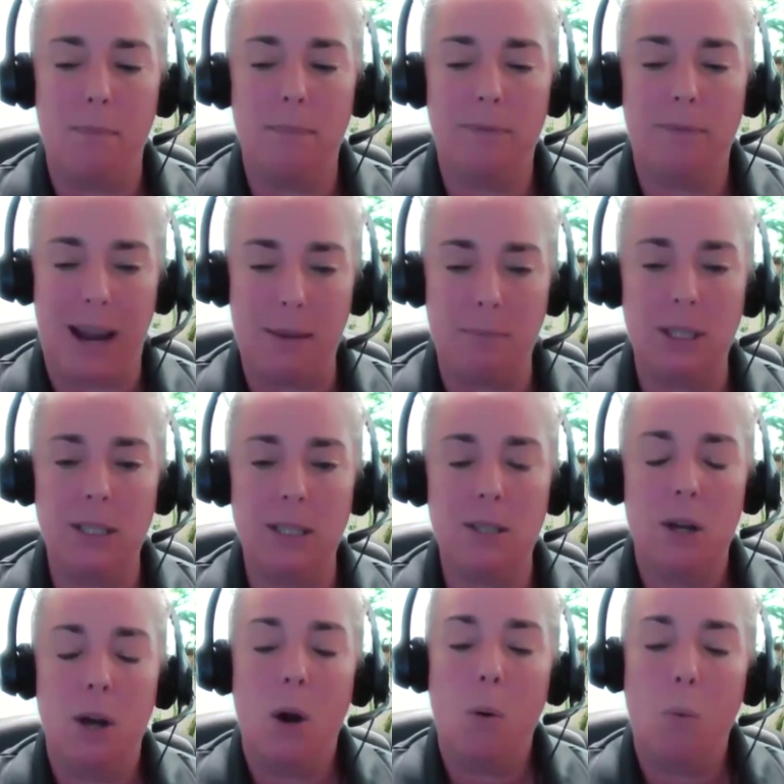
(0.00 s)
families
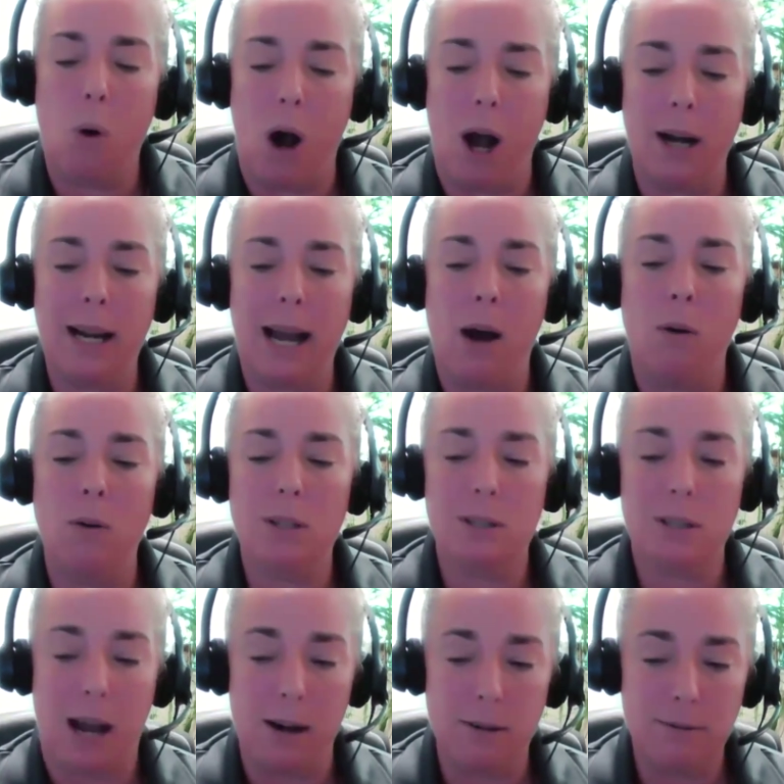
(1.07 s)
walk out
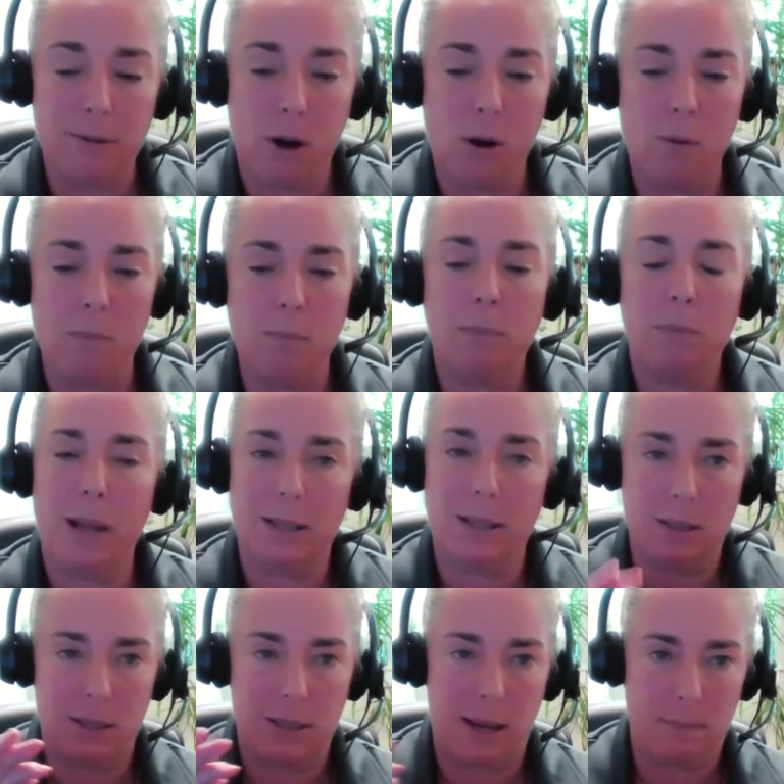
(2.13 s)
styrofoam, that's
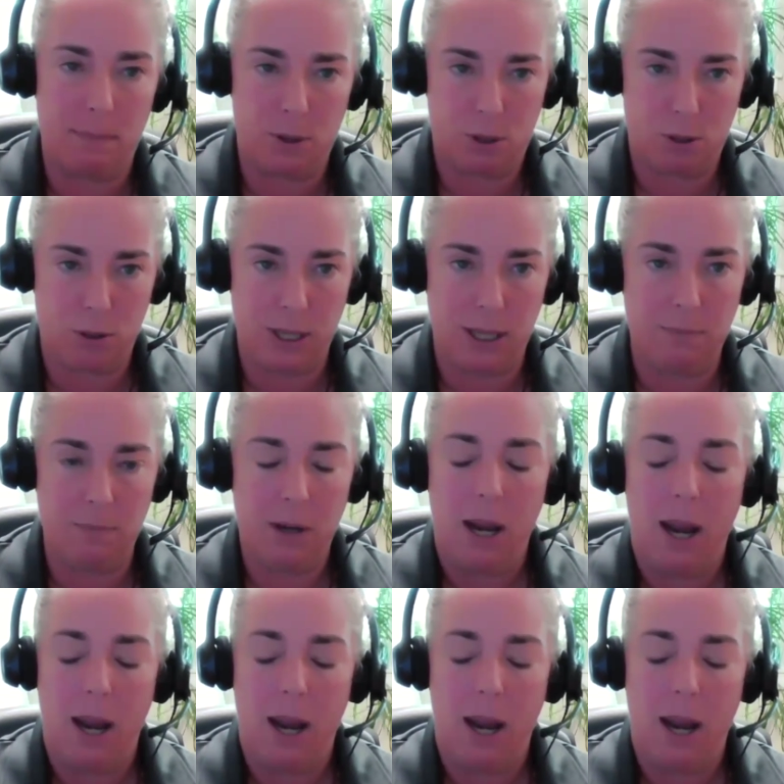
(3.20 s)
a separate stream,